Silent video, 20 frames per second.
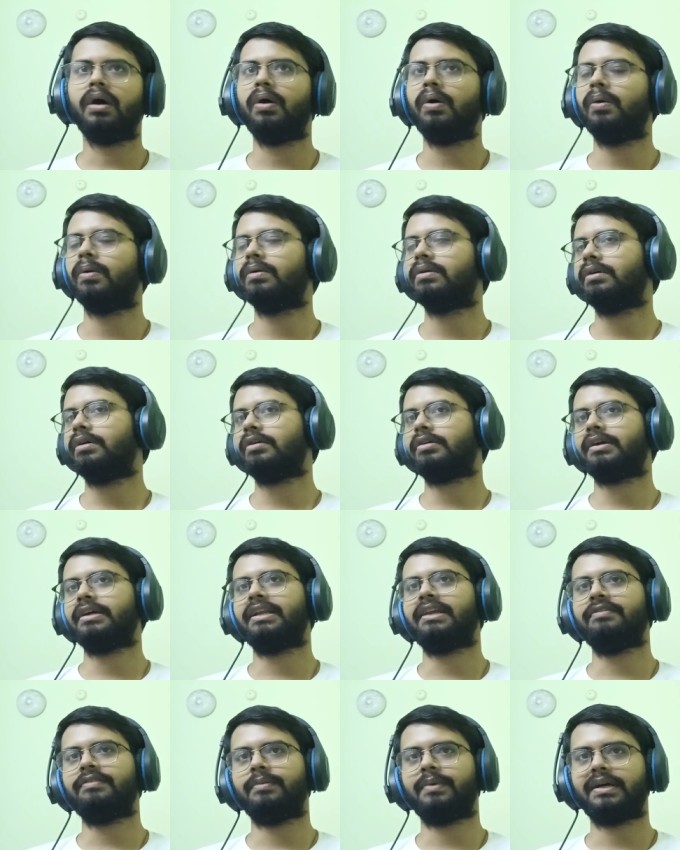Oh,
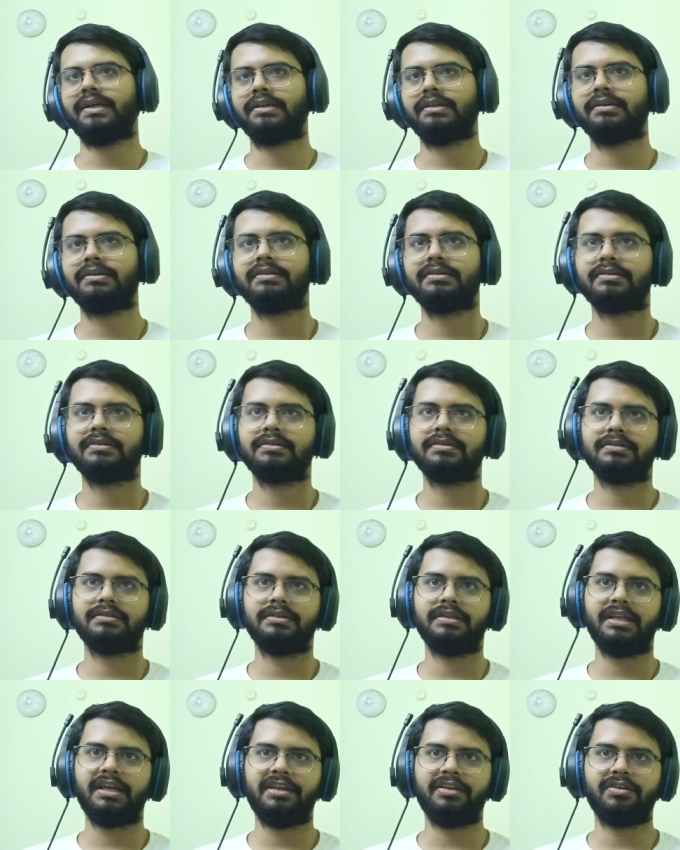okay, never mind.
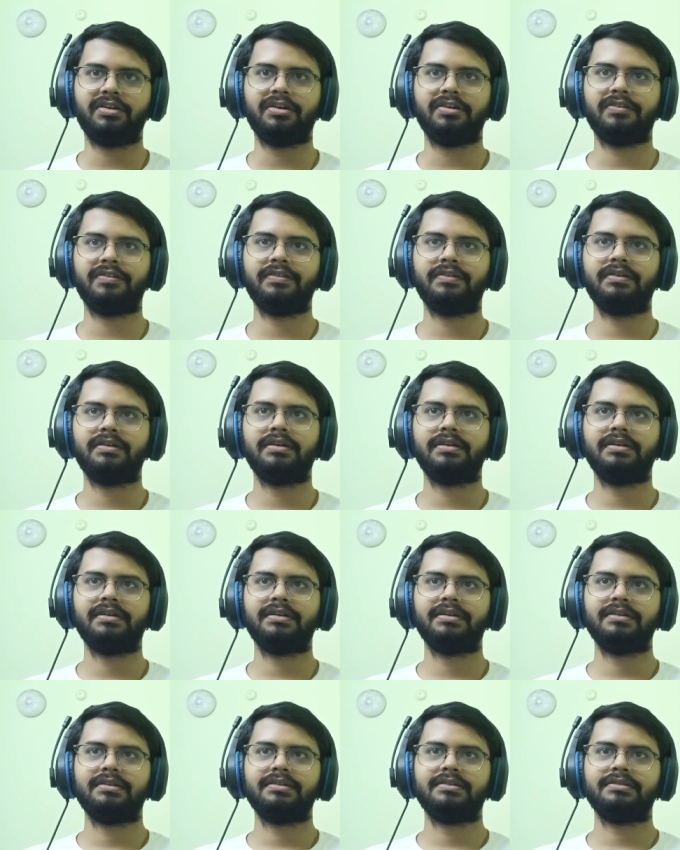There you go.
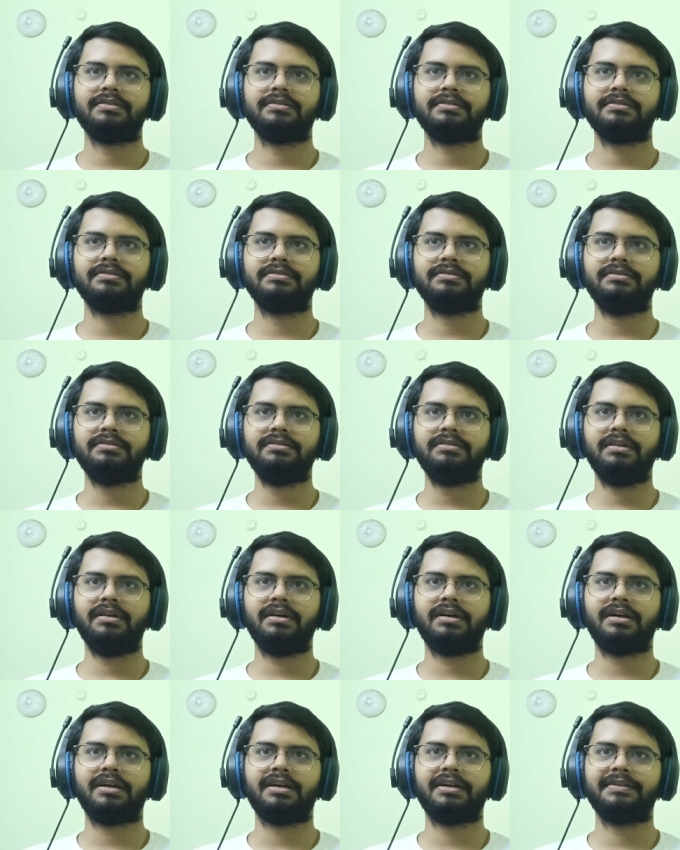
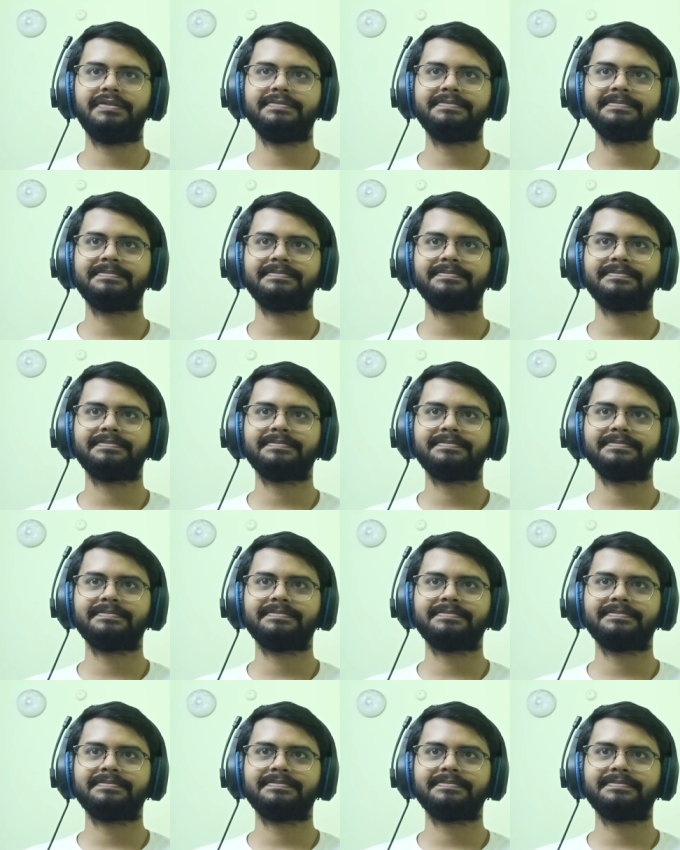Ah.